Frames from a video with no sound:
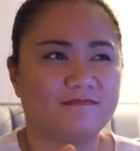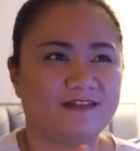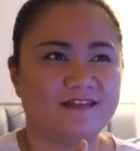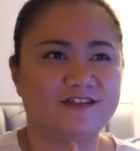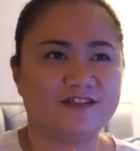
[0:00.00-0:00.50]

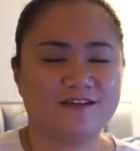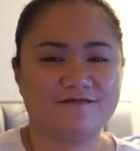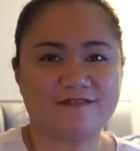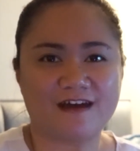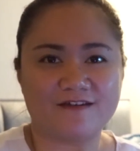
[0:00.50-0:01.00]
the
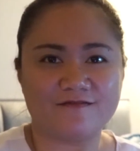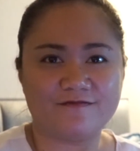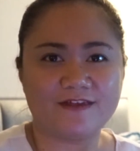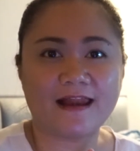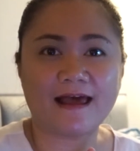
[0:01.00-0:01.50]
J5
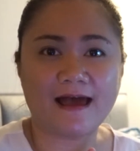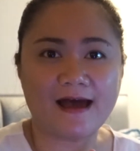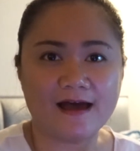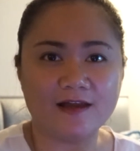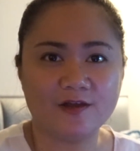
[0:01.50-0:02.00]
that I
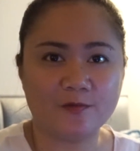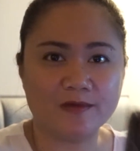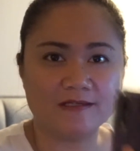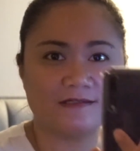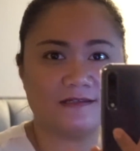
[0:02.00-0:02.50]
had, it
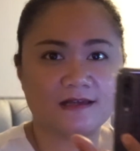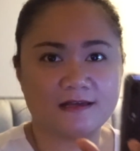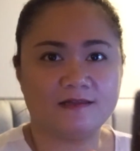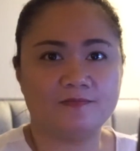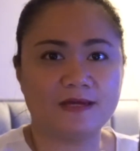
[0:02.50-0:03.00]
was
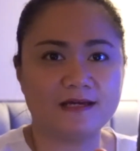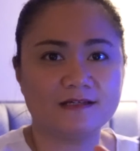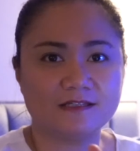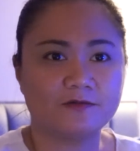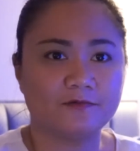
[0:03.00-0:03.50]
at the
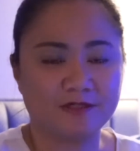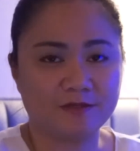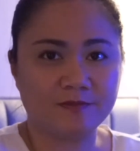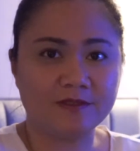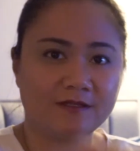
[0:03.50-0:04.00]
back. So when you
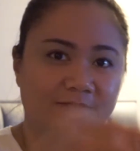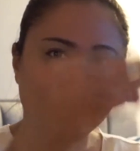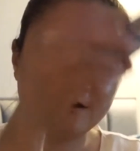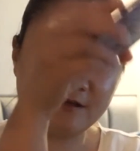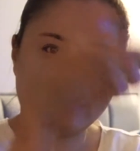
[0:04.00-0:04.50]
put the
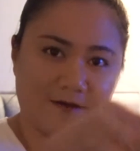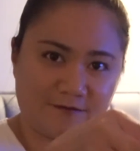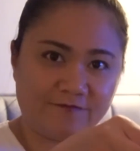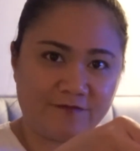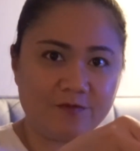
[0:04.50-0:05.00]

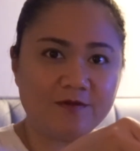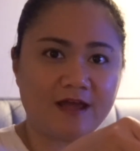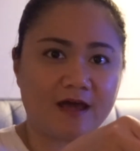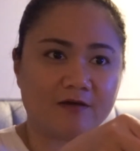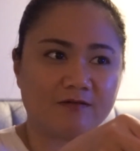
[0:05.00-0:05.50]
phone
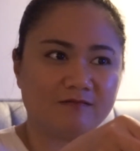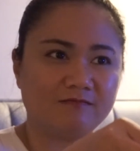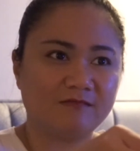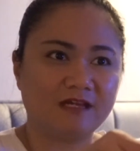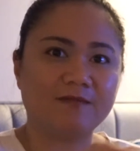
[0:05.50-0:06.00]
down,
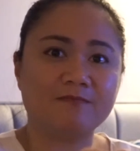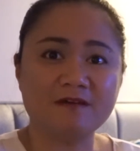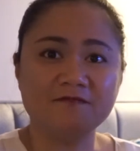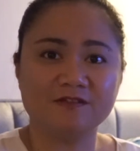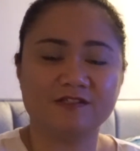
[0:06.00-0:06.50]
it
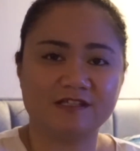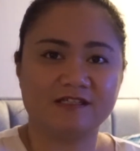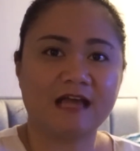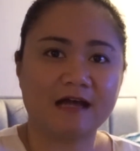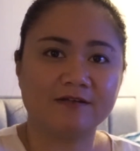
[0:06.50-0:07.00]
muffles the
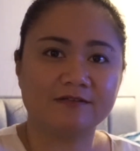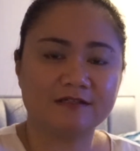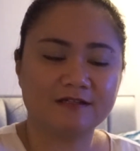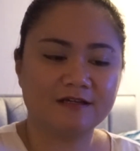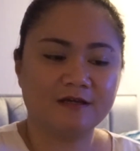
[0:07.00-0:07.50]

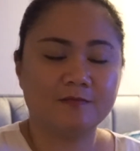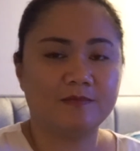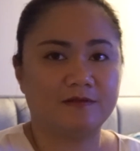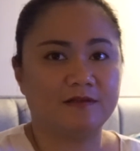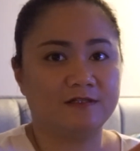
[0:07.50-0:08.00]
sound.
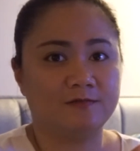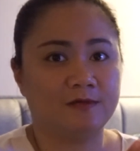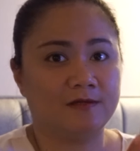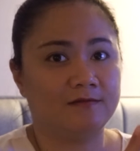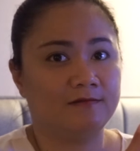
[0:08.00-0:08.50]
But this
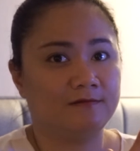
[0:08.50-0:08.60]
one,